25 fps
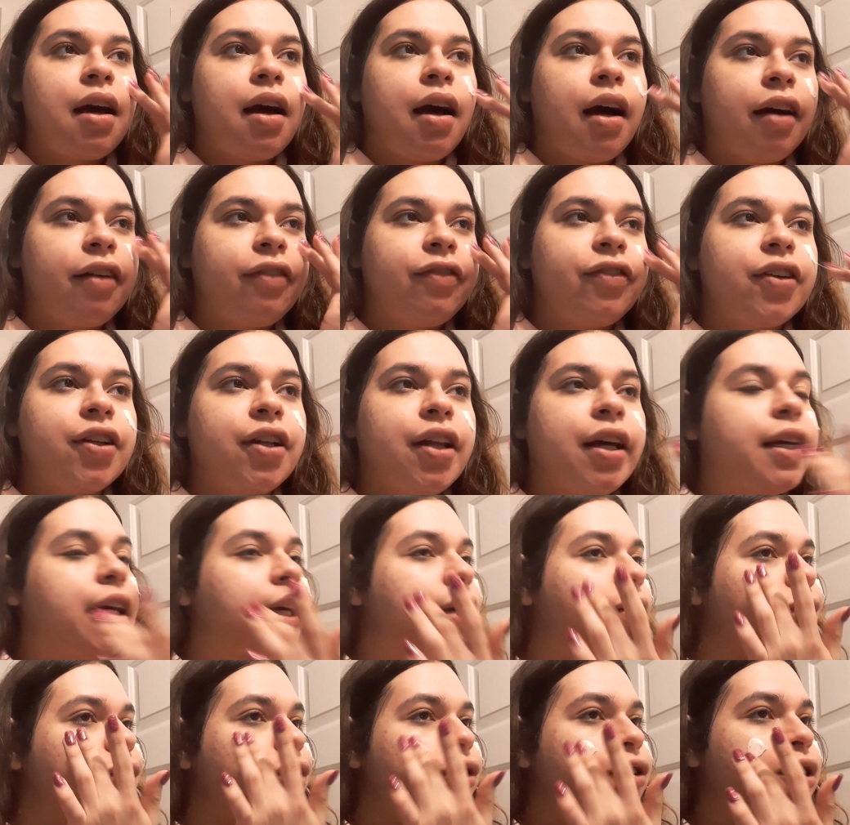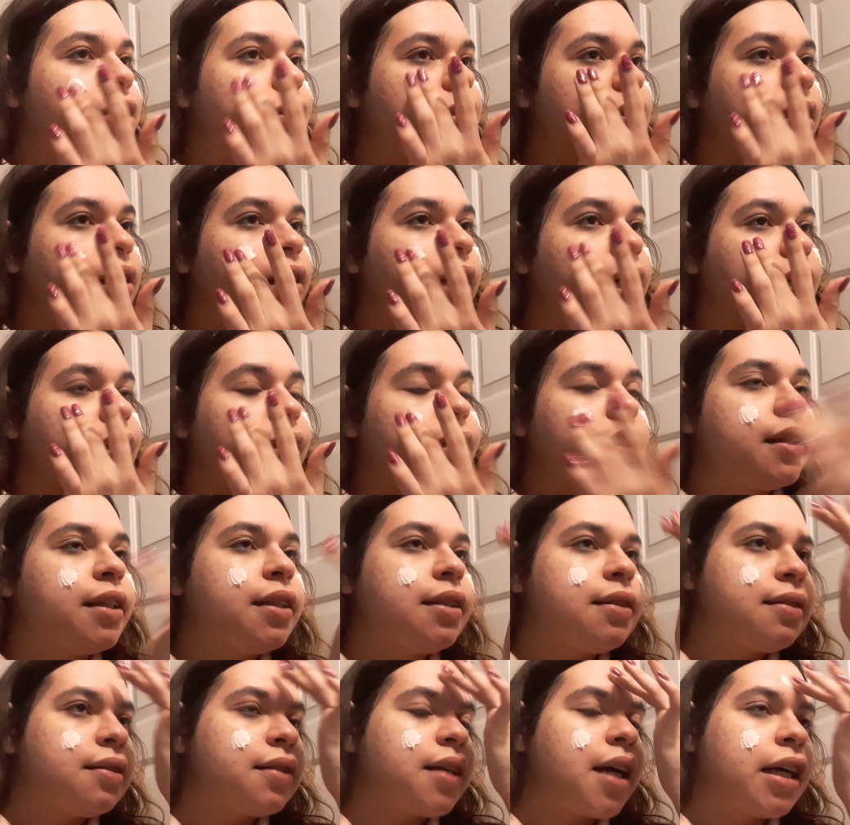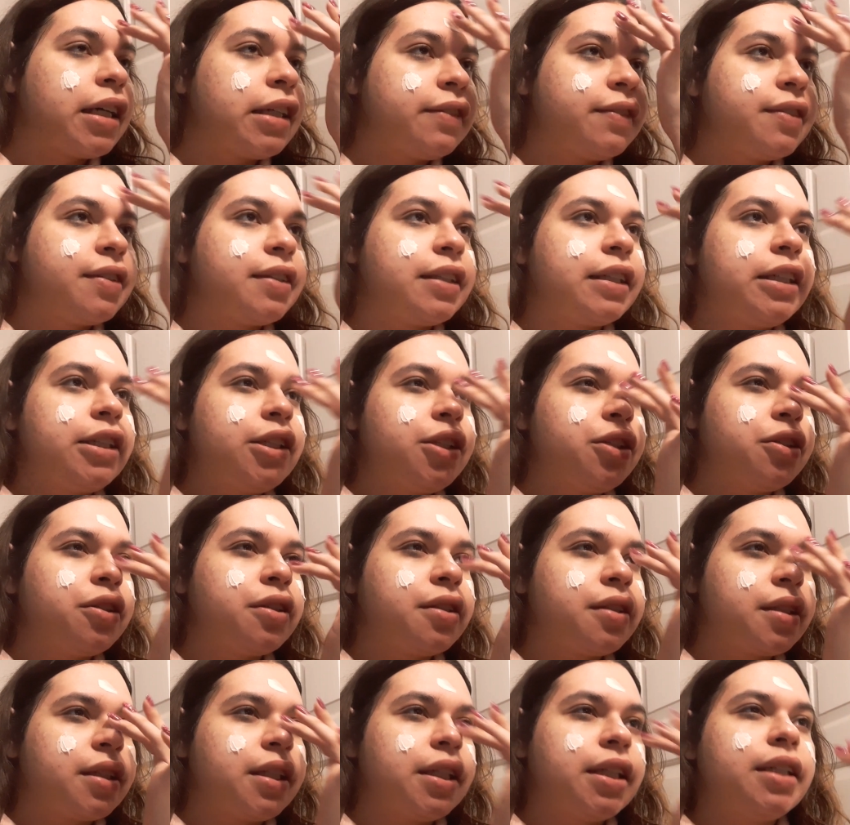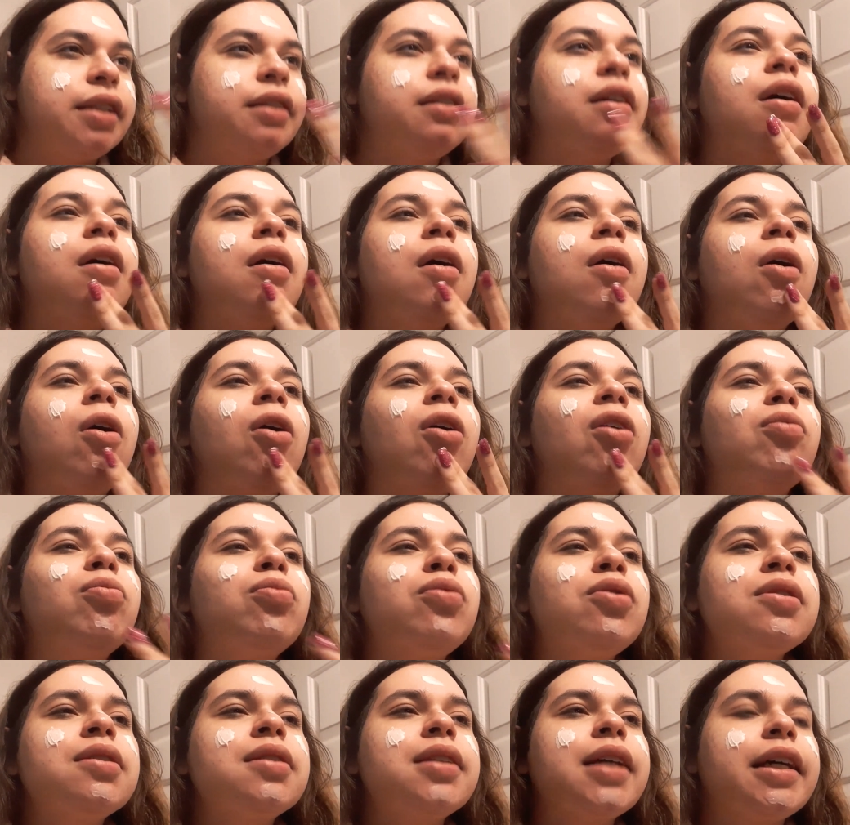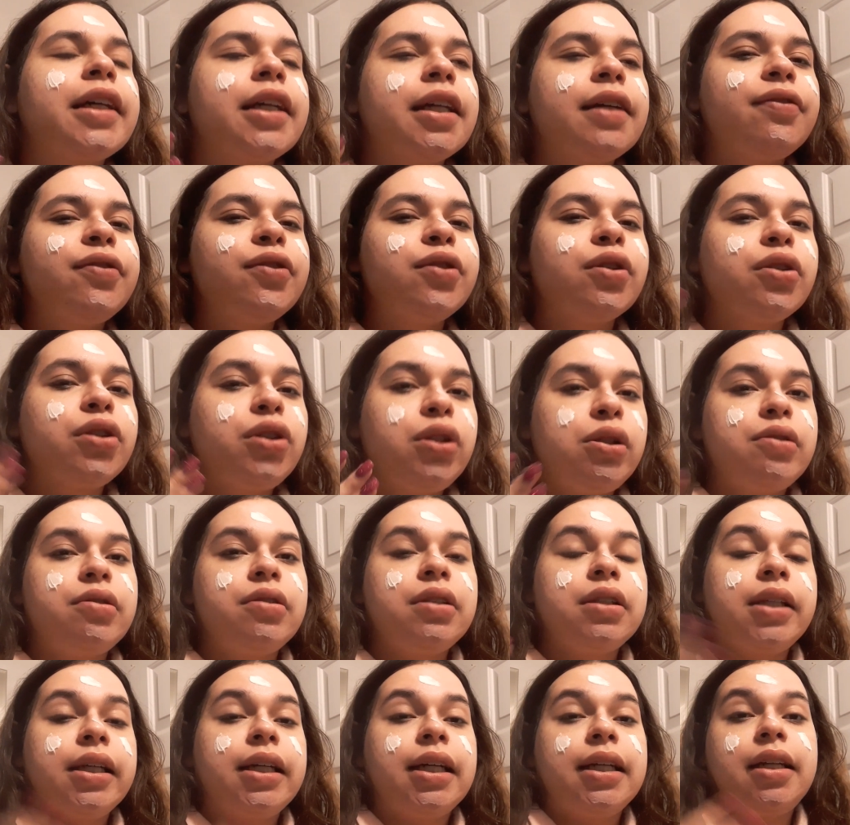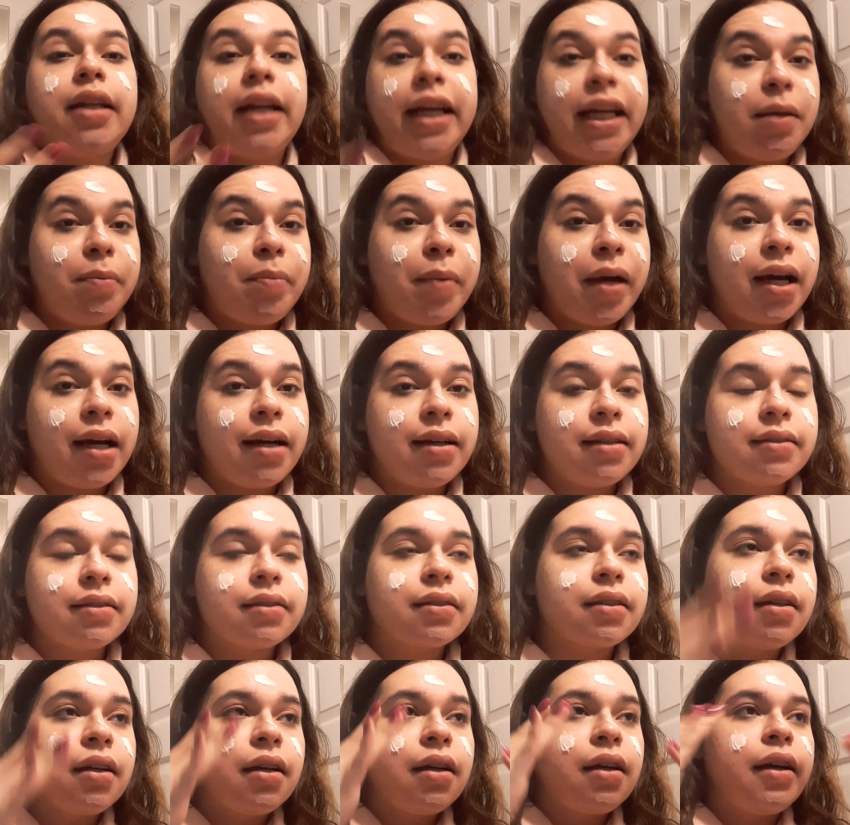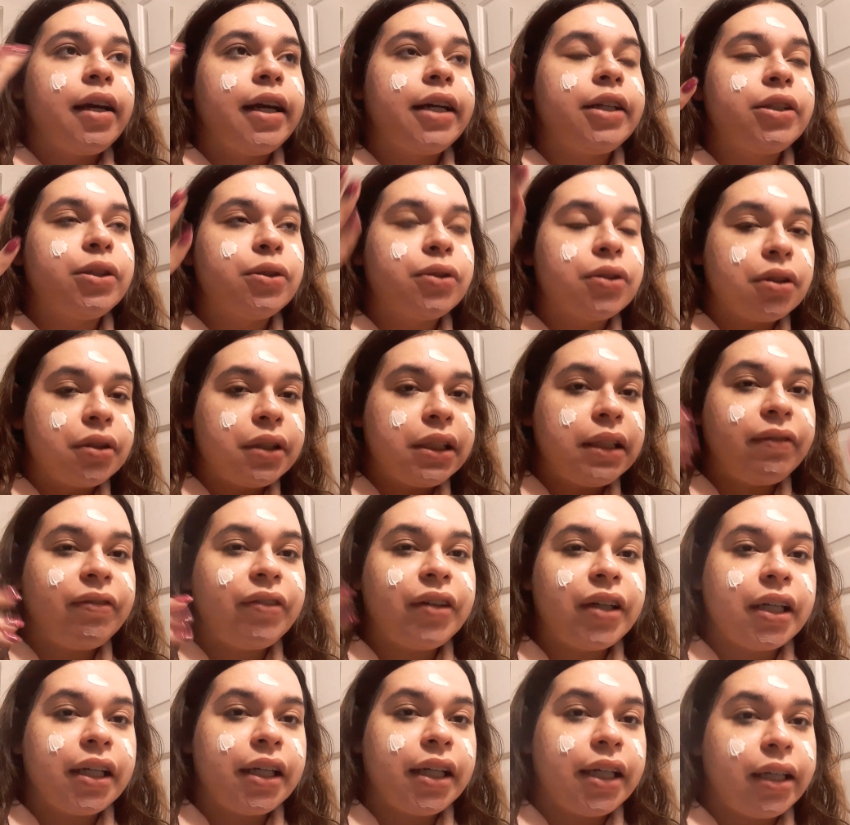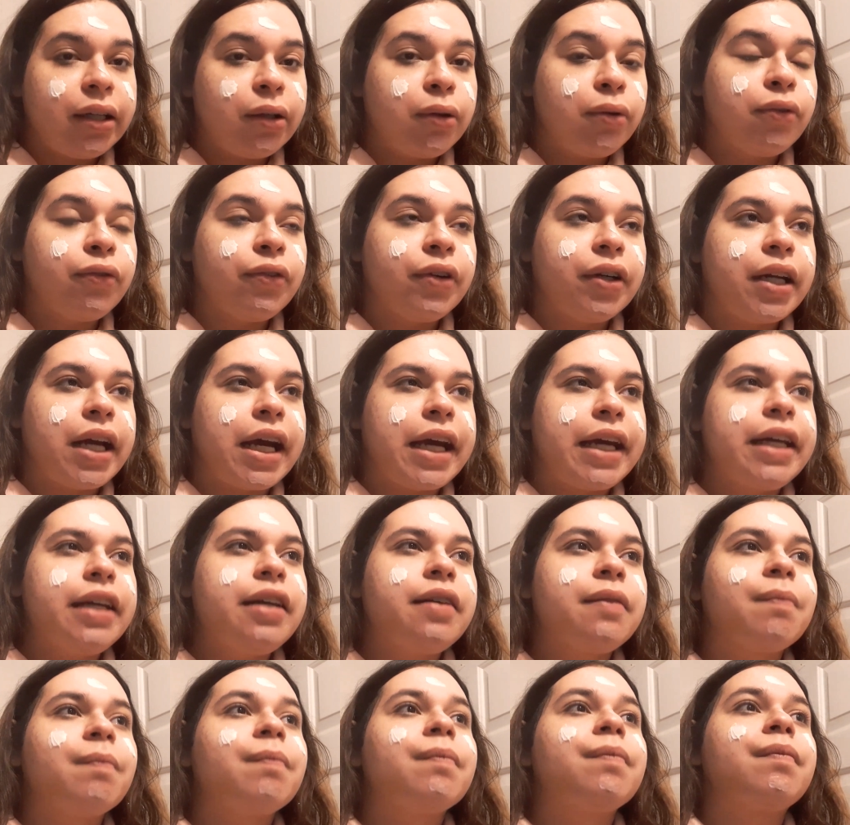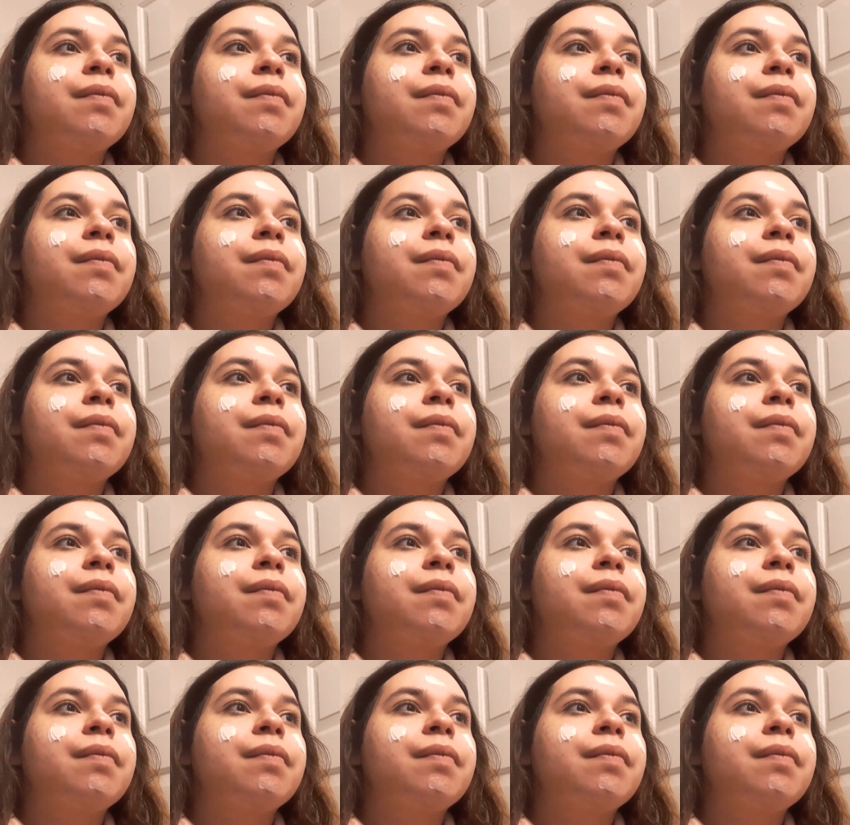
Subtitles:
I feel like if you just let this kind of sit in your skin, almost like if you're using like a night mask and you're leaving it in overnight,